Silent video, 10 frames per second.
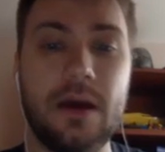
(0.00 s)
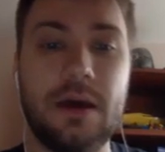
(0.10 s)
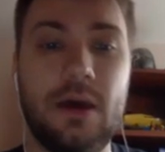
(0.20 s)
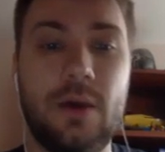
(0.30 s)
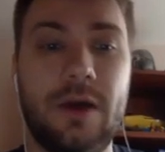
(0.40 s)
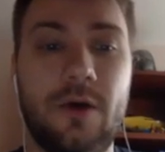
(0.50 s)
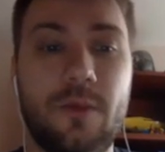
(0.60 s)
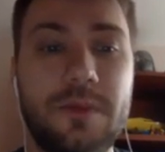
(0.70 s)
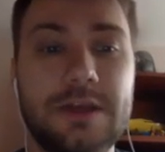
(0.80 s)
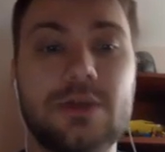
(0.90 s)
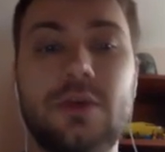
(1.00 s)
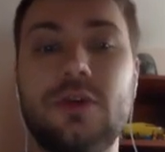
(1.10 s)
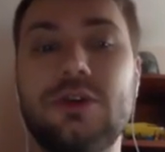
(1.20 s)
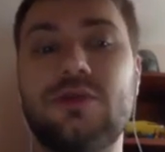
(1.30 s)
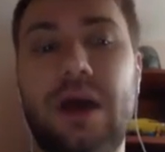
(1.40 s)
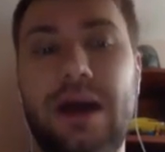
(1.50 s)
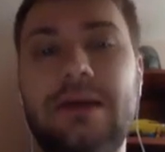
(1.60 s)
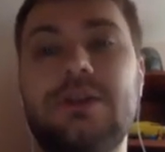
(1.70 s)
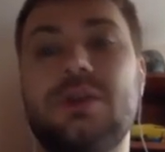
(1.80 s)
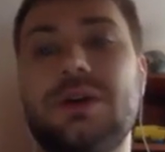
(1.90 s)
Here we go. So we could try
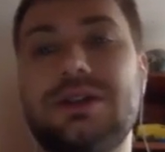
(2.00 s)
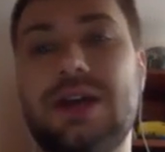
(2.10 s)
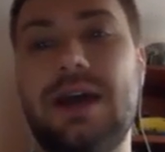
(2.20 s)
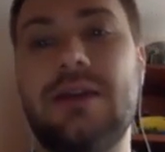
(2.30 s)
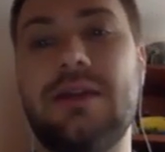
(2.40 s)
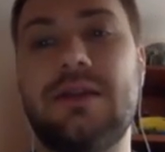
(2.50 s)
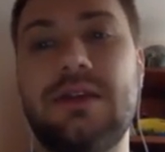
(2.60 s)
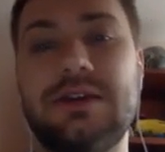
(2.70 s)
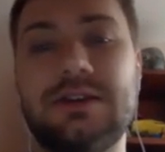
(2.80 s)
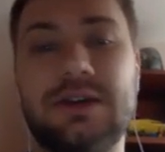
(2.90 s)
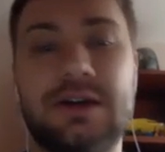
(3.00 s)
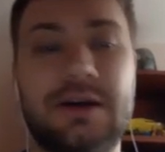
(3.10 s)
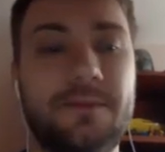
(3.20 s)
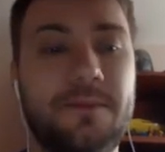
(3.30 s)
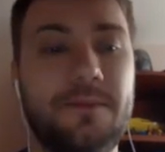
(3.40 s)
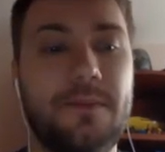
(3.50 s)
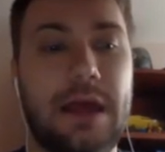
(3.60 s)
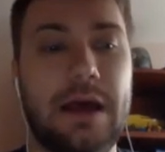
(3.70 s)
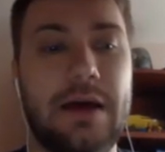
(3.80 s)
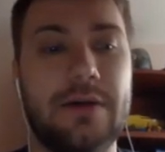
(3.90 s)
to assign this the
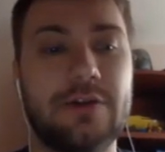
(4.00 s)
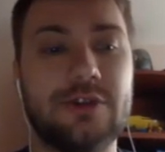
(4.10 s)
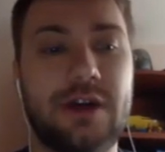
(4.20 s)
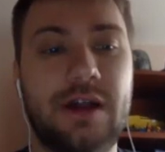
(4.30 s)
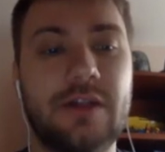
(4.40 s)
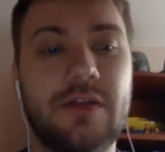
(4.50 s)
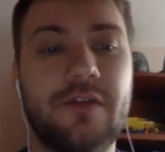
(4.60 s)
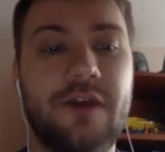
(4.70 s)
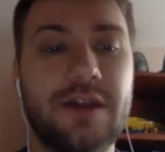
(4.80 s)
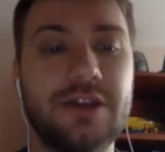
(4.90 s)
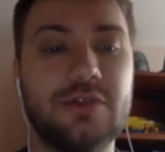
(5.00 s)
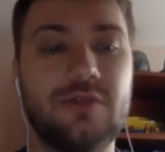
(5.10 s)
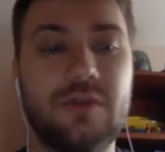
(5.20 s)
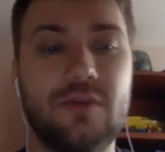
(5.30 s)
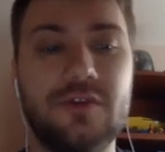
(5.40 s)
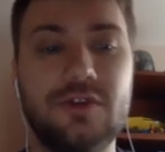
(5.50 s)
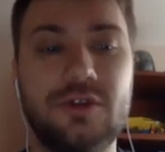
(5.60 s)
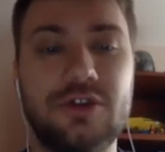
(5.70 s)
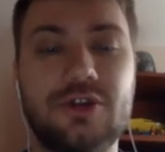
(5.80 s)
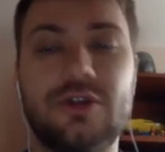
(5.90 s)
result of the function remove to
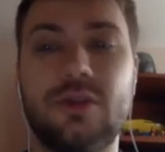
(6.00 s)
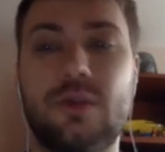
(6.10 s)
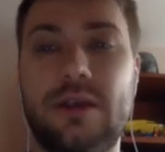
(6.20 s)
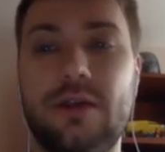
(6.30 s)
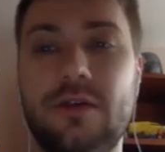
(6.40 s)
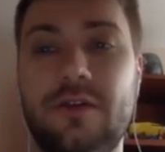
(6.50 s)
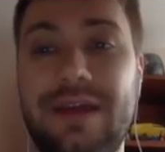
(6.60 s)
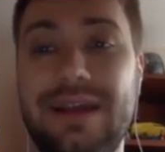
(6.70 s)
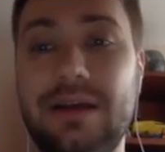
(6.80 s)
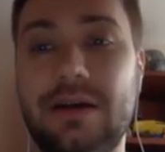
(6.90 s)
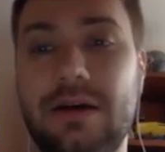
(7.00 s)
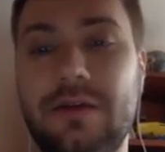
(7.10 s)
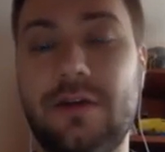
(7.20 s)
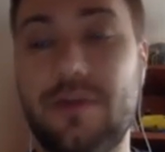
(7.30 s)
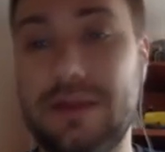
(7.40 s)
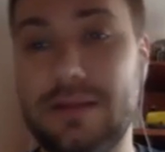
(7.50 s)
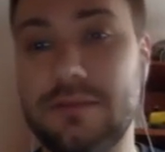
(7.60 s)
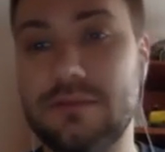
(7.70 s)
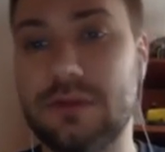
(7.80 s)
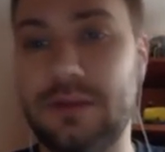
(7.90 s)
a certain variable.
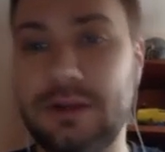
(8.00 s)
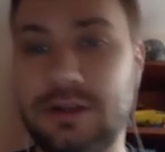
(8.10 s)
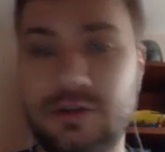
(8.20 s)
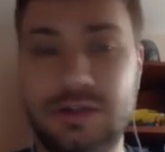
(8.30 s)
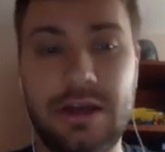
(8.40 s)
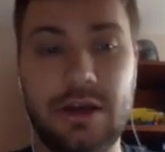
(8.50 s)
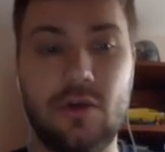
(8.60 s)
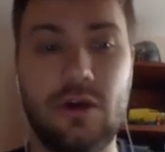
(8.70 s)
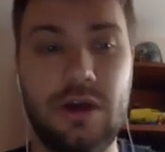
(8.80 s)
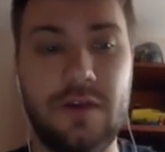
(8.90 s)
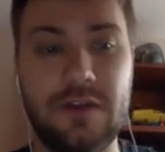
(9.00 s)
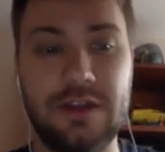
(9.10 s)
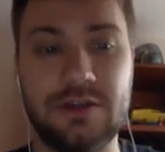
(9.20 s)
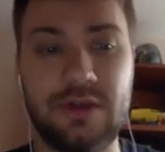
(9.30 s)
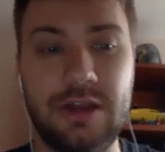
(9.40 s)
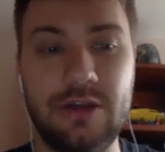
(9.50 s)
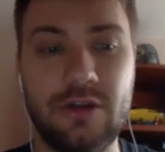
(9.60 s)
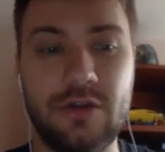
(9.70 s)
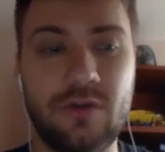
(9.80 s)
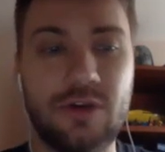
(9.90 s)
I mean, to take a look if it is really
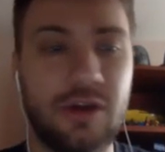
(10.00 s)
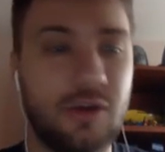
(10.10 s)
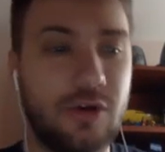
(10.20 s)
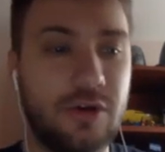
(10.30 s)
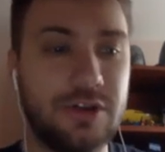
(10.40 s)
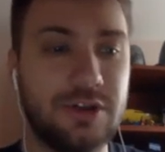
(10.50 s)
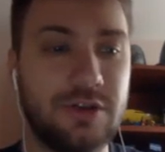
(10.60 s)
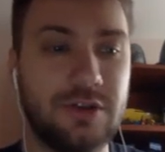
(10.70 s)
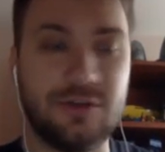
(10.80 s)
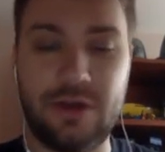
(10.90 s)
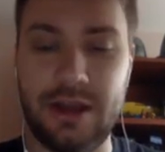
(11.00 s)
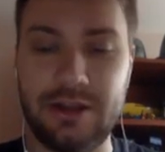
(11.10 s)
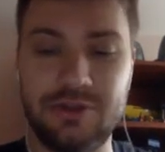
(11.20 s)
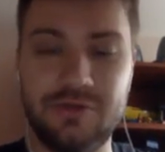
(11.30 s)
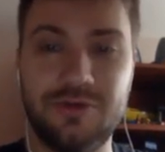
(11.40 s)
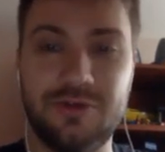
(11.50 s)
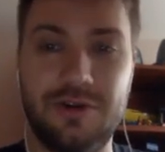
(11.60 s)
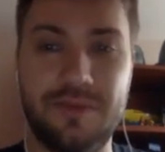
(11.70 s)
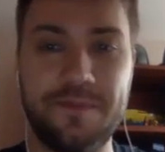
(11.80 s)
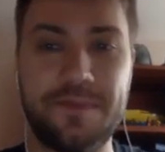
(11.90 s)
not working or just trying to